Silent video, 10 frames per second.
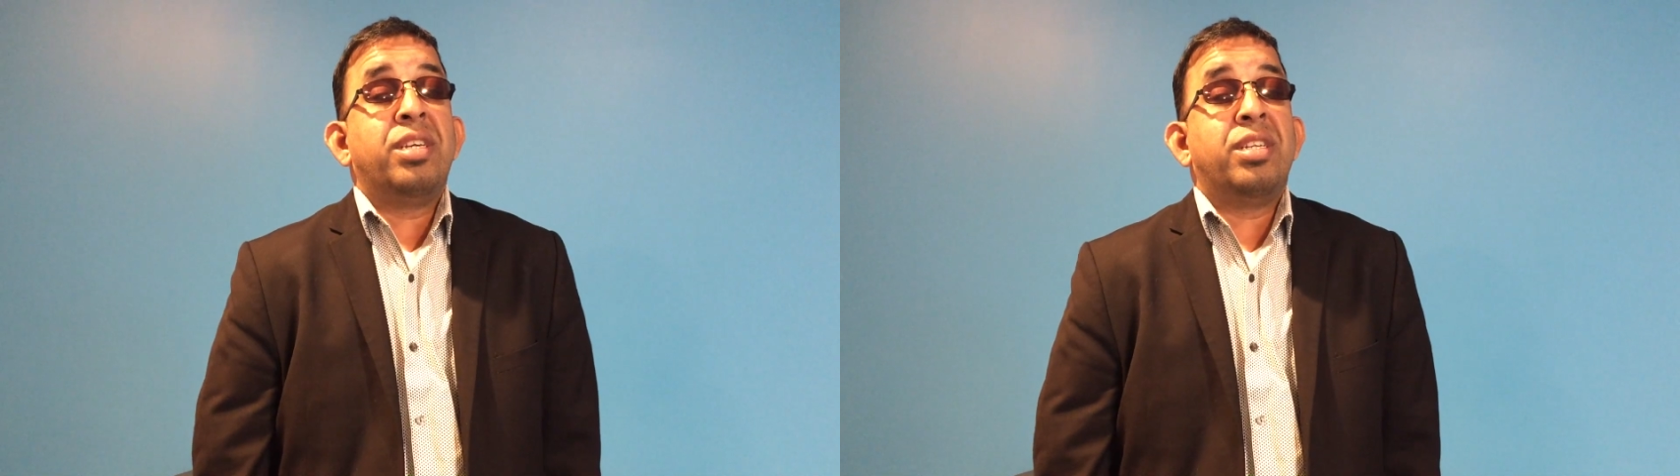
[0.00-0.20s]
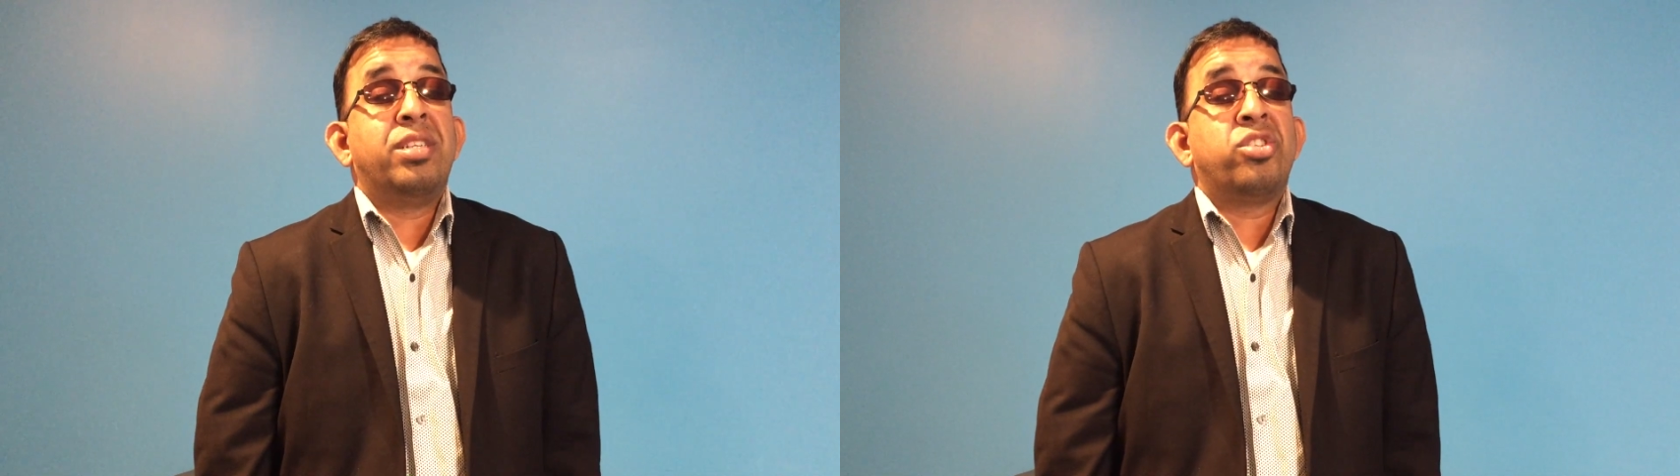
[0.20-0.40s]

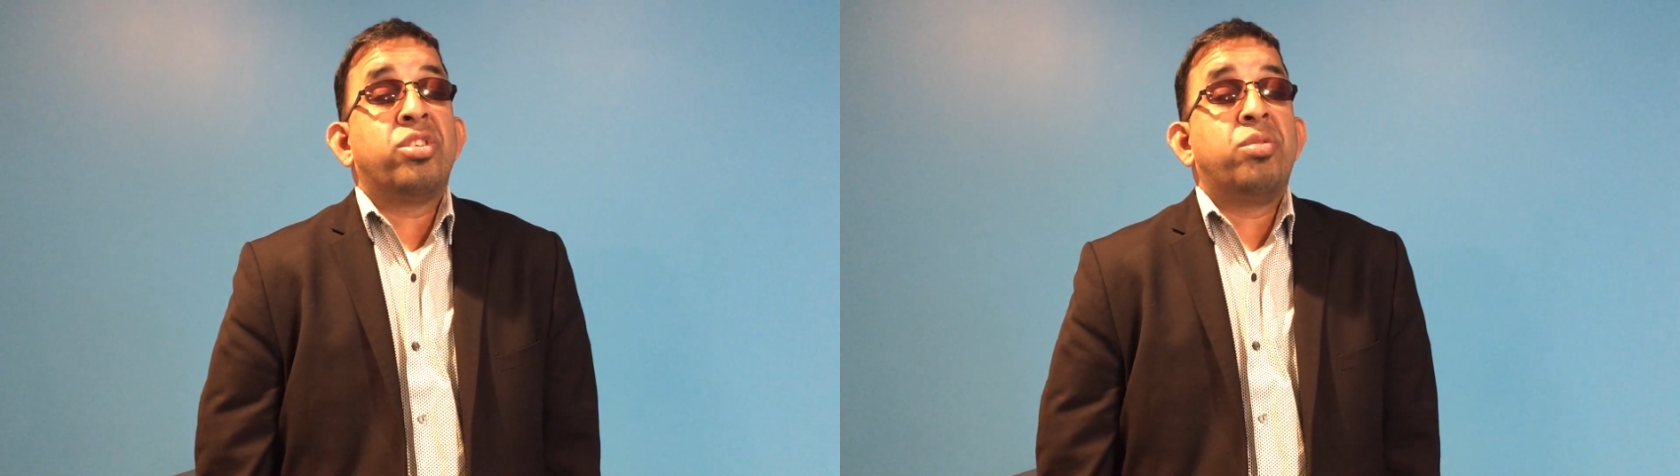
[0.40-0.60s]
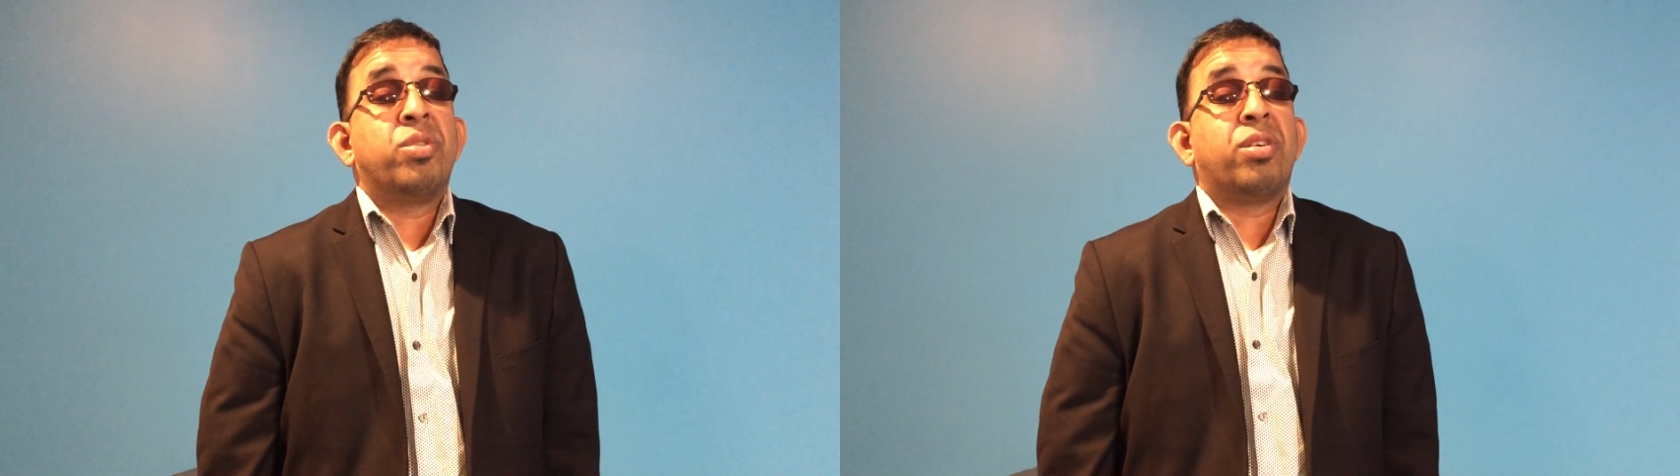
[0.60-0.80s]
In
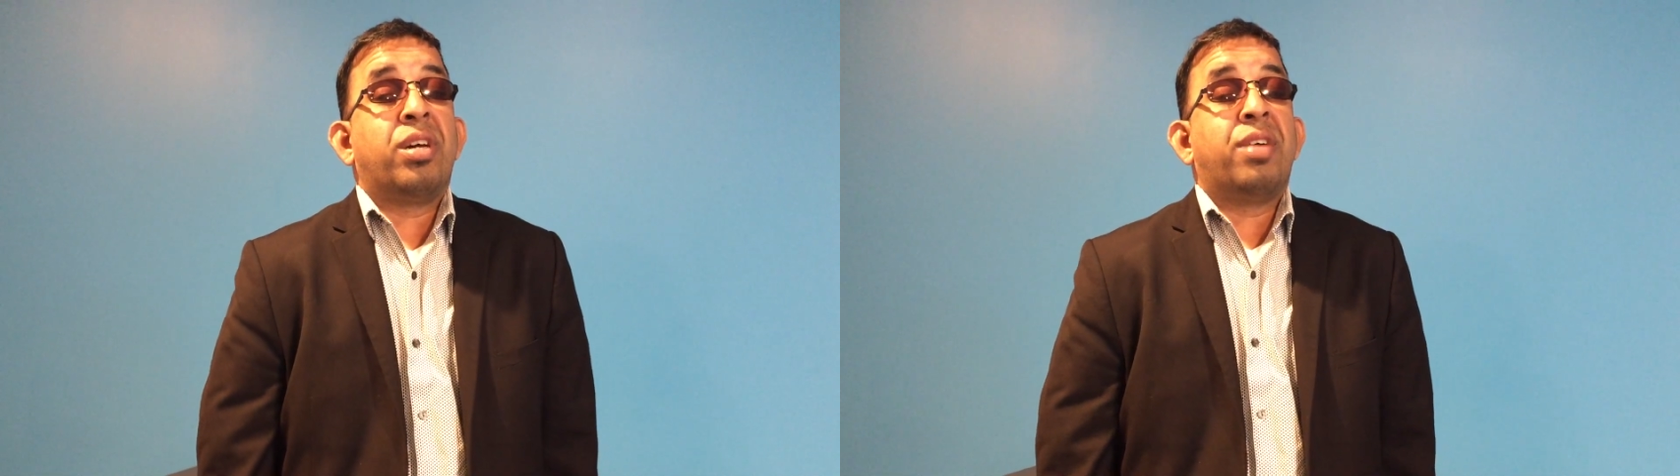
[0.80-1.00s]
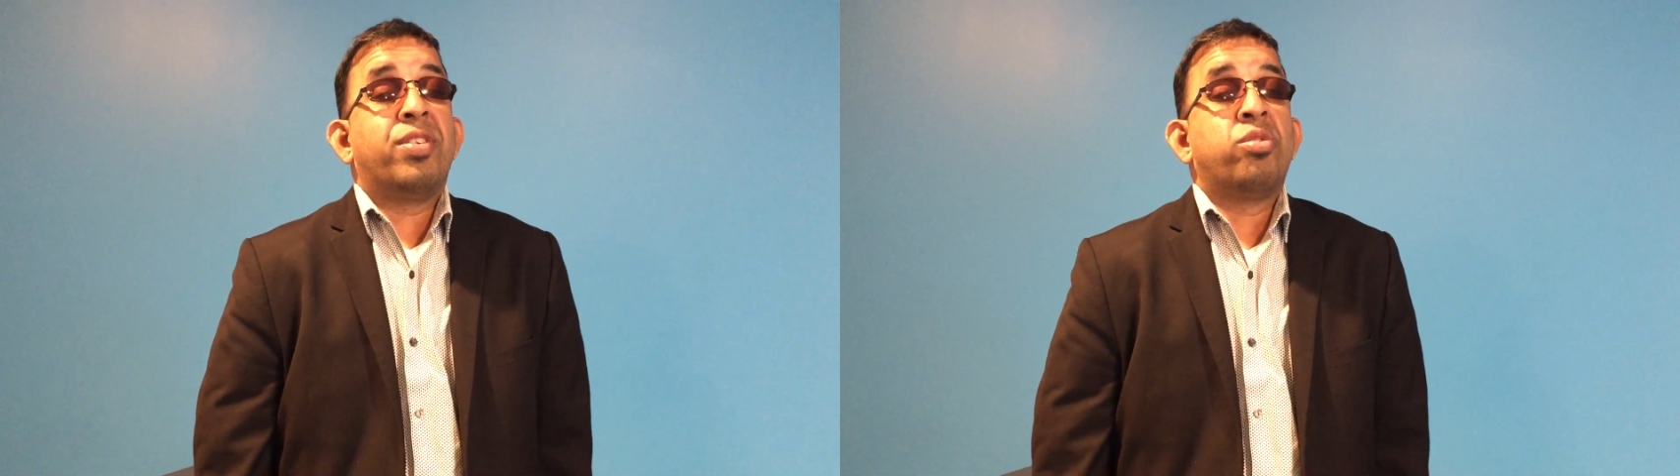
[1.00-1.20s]
addition, we're
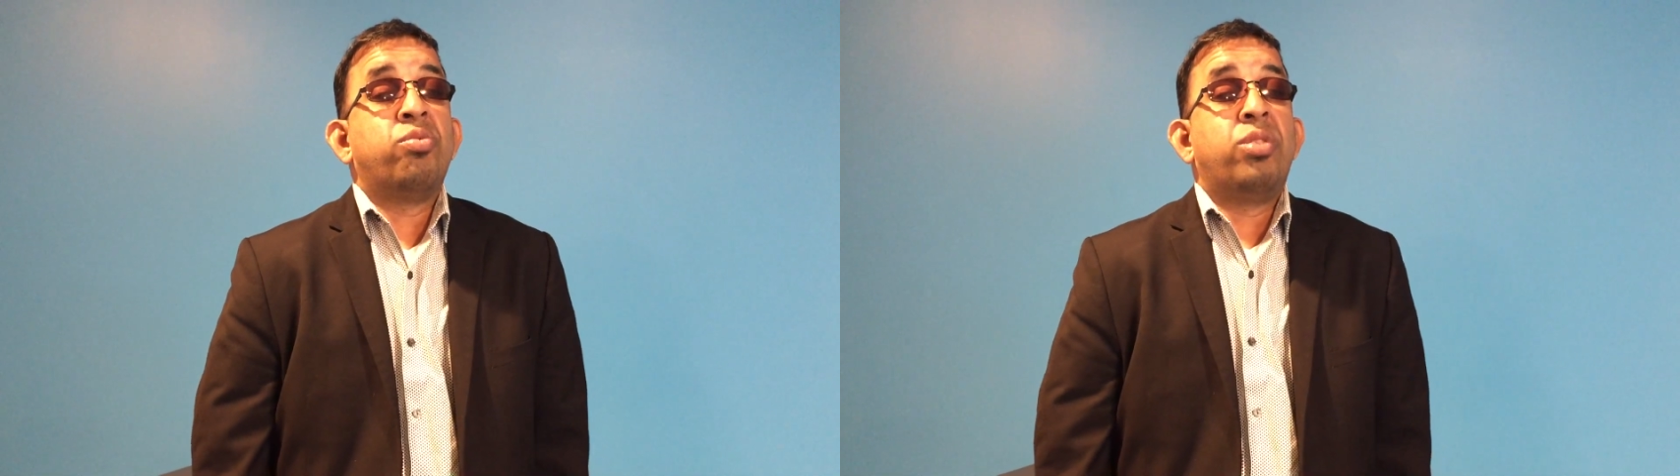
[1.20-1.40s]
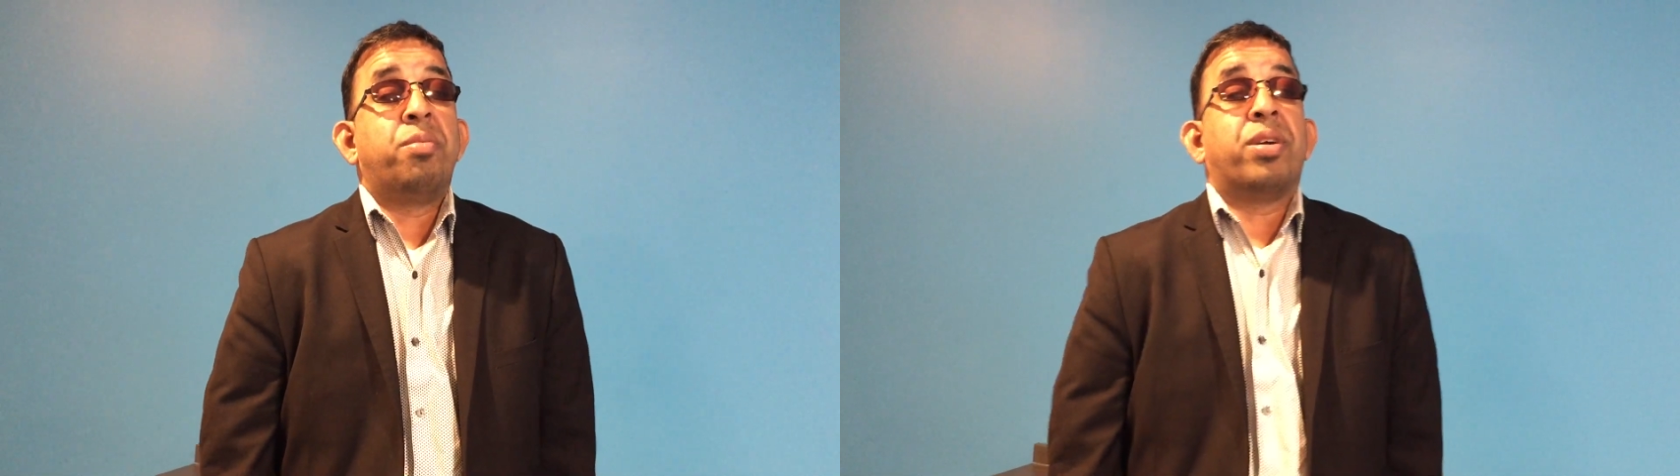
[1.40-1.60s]
going to have a 2-day